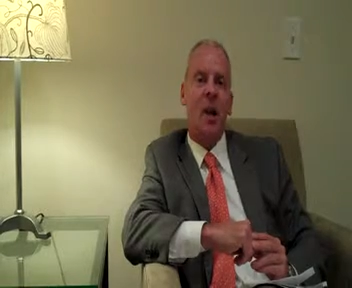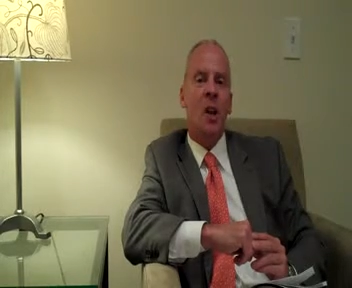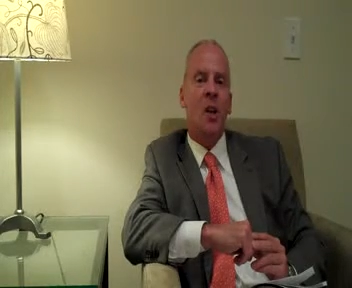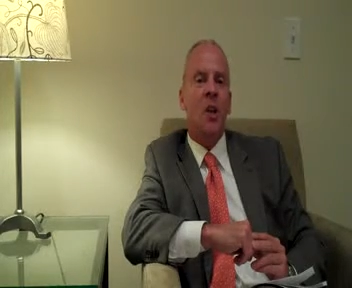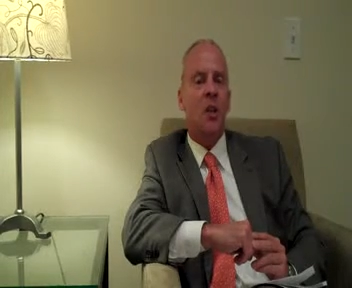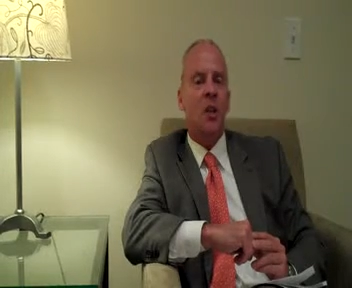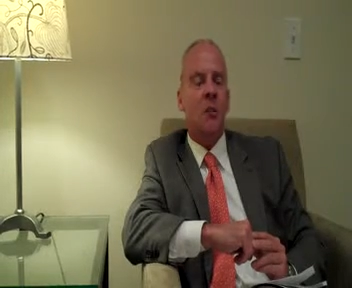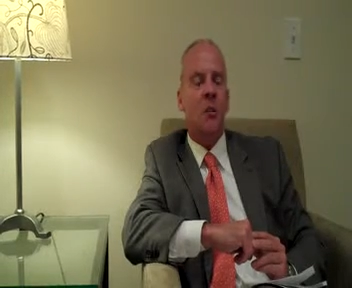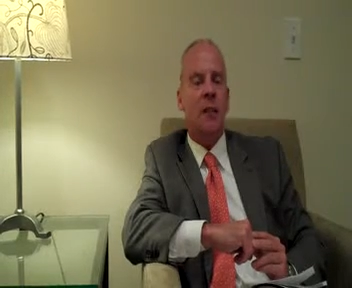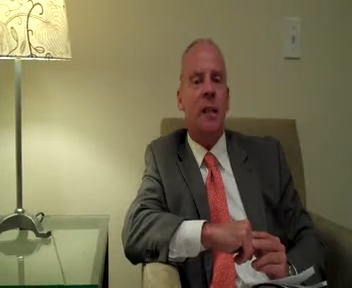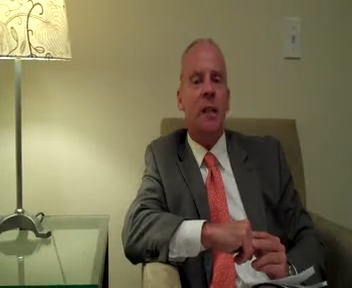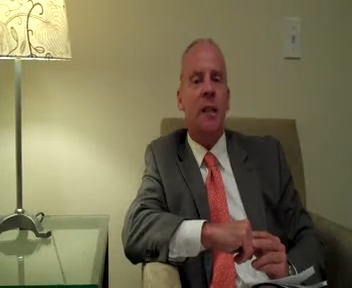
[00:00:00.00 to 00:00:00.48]

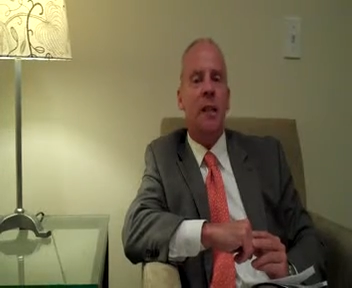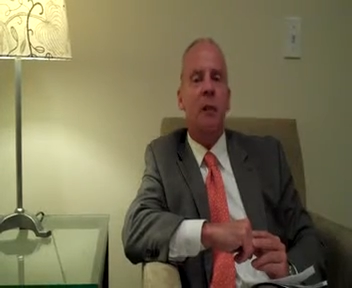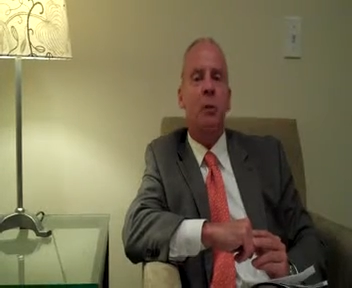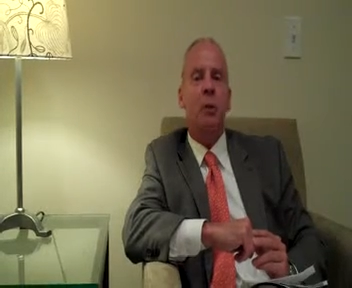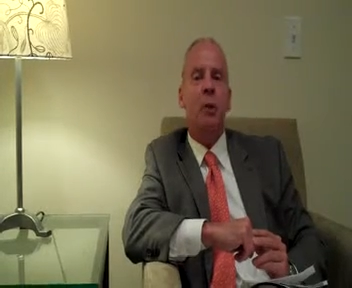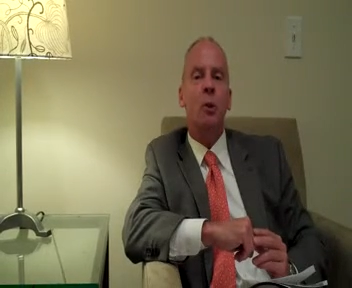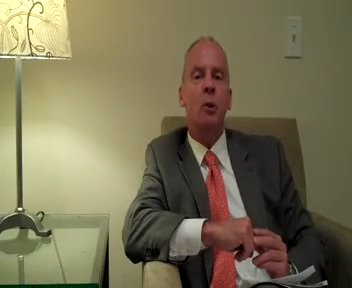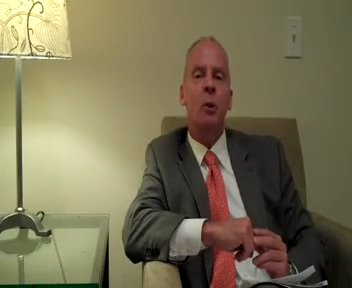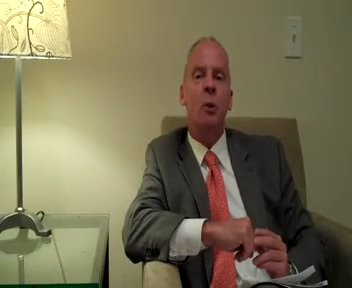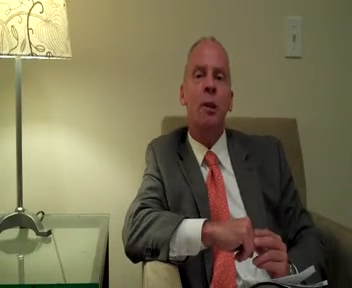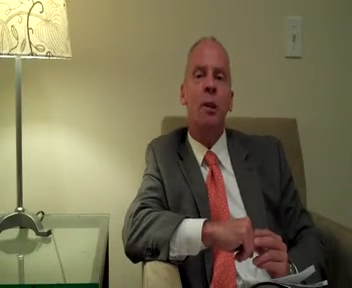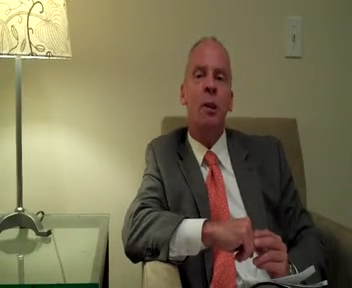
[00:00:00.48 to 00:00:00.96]
So read
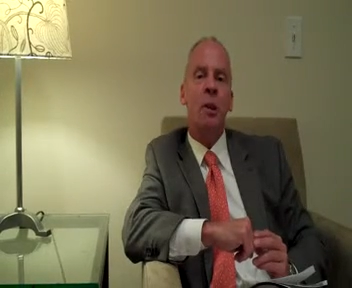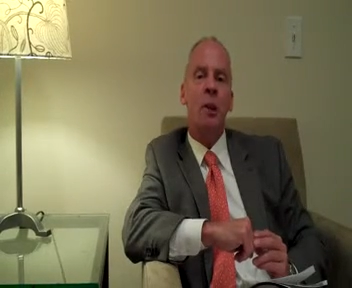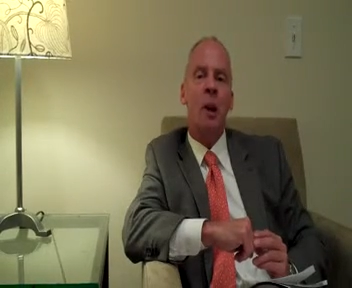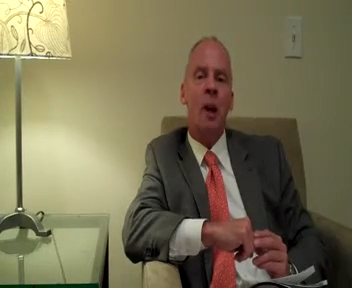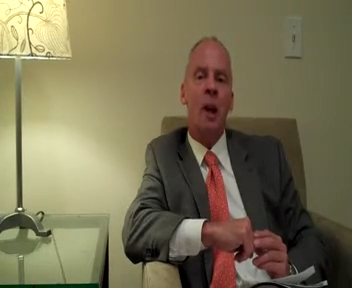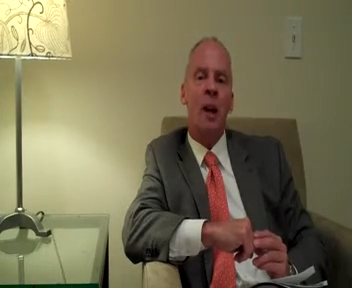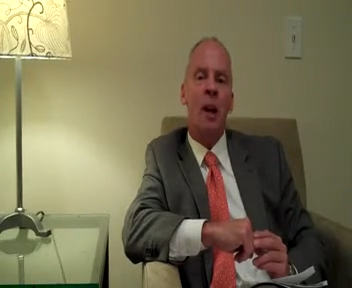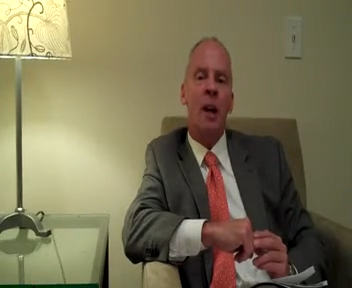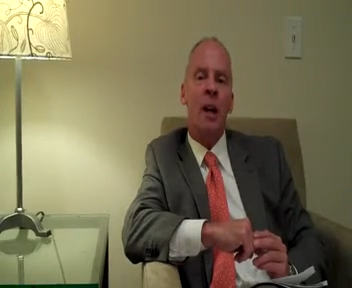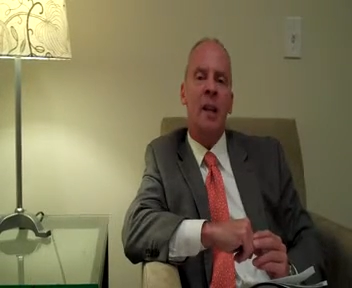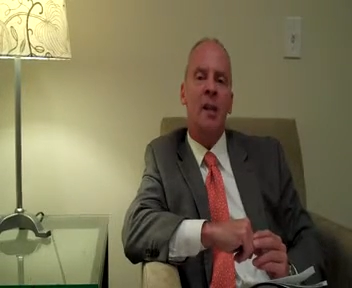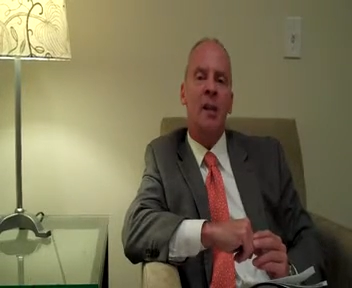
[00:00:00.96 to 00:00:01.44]
between the
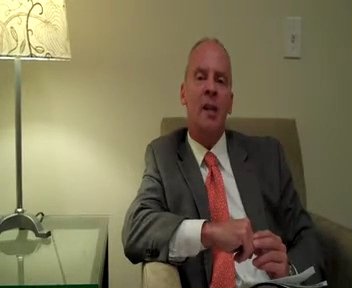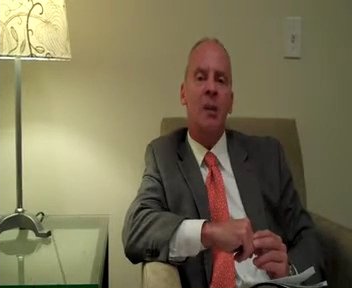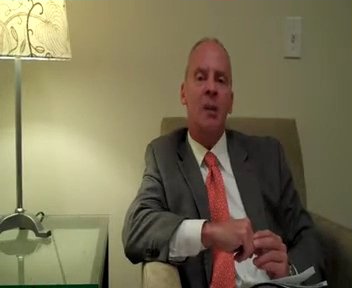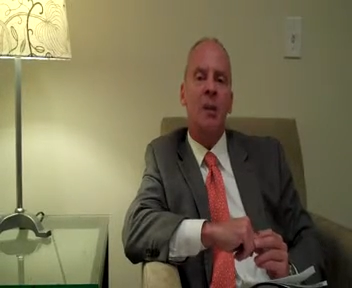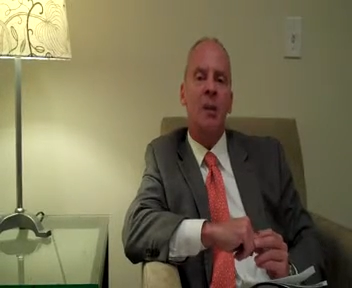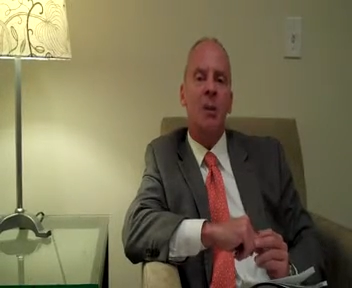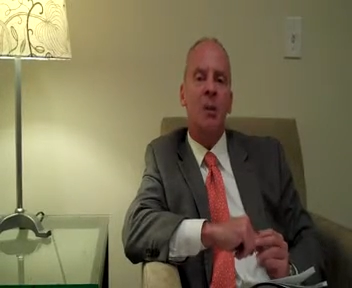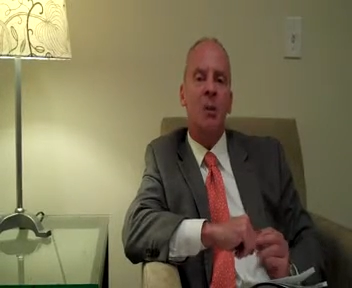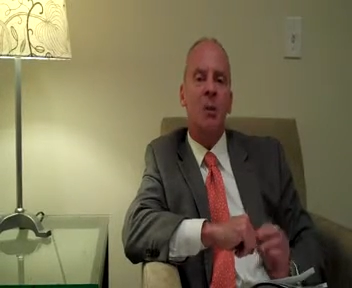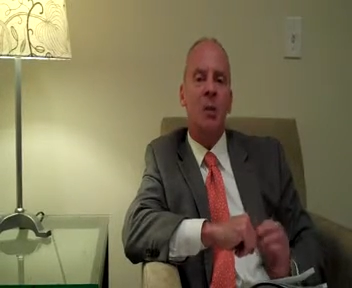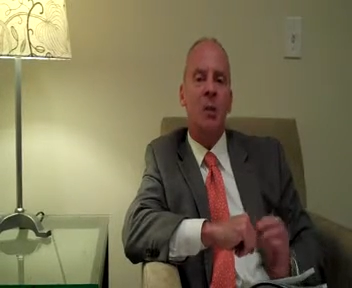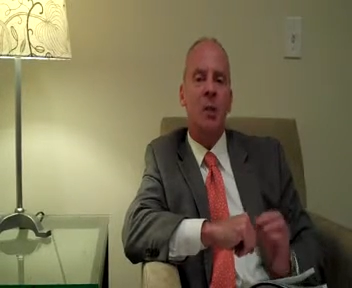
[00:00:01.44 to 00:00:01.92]
lines,
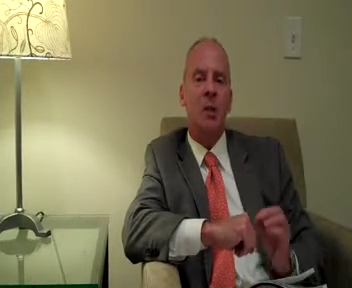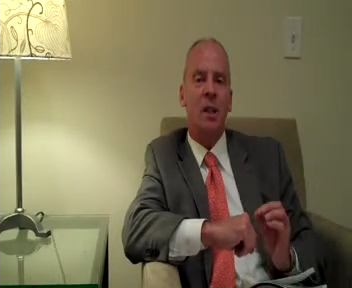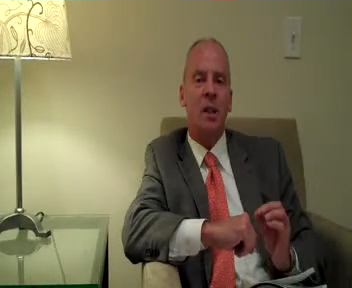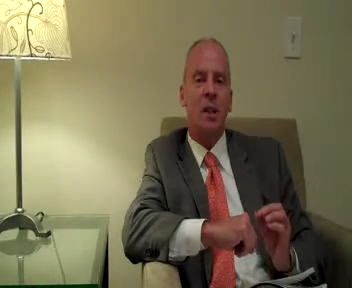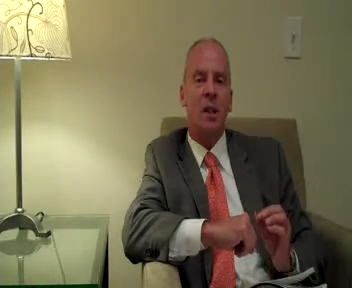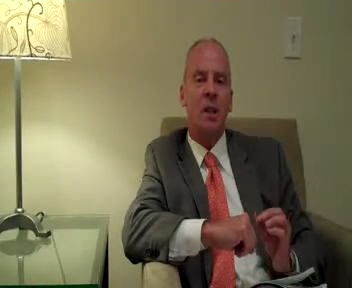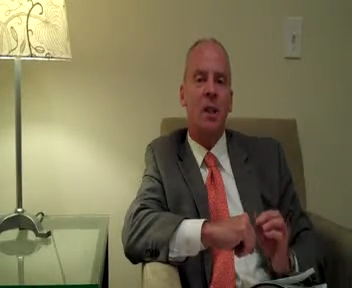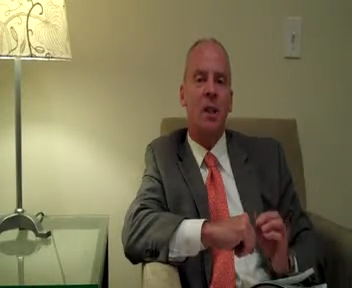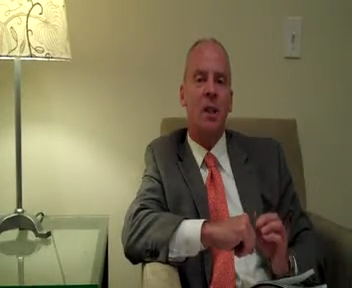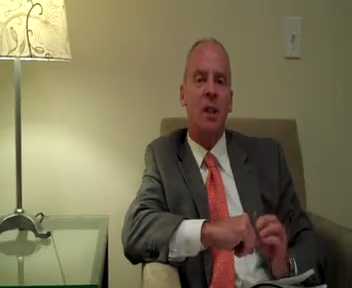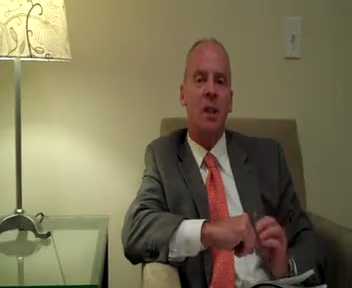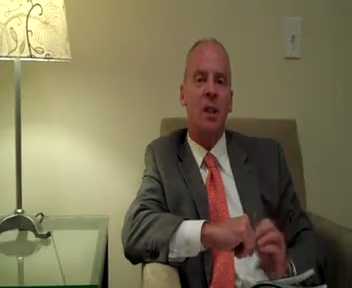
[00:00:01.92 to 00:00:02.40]
don't
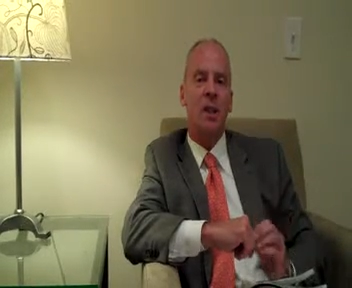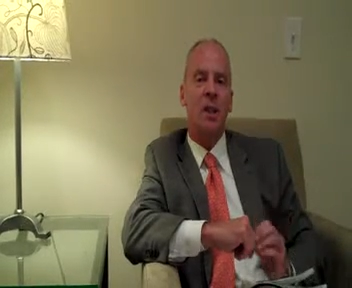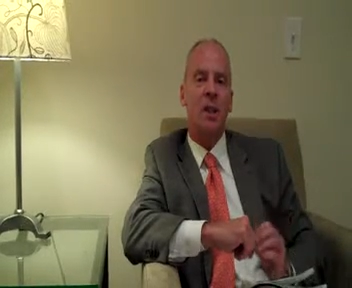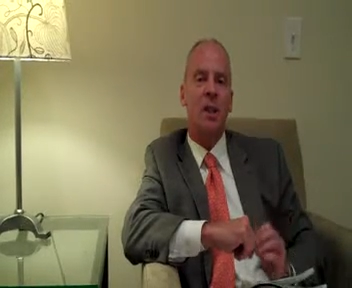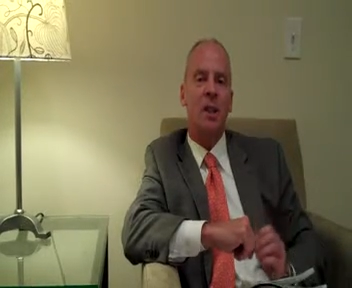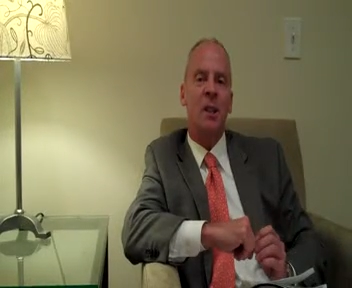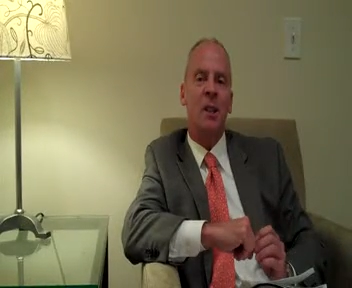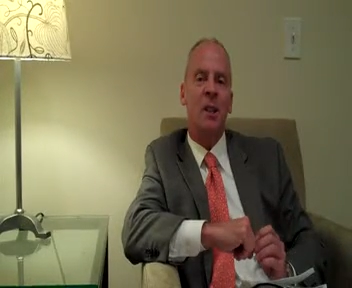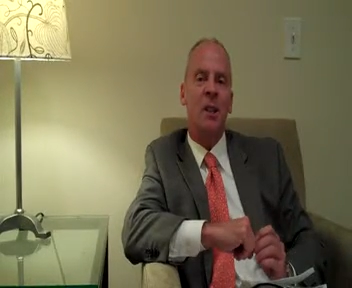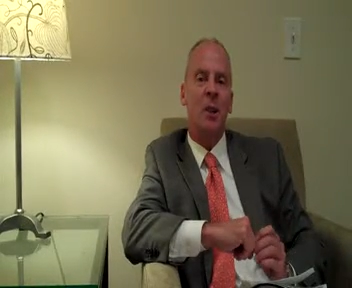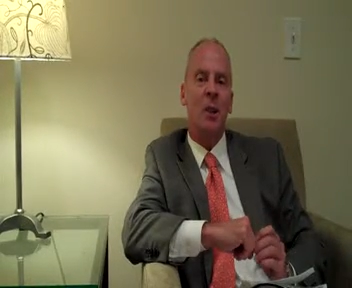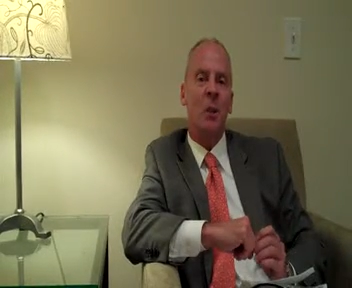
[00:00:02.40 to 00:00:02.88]
take
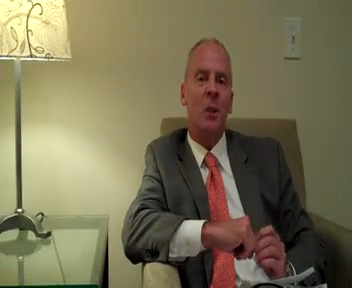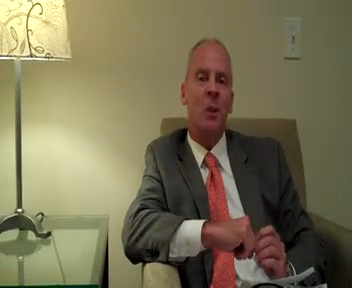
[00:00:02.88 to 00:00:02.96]
the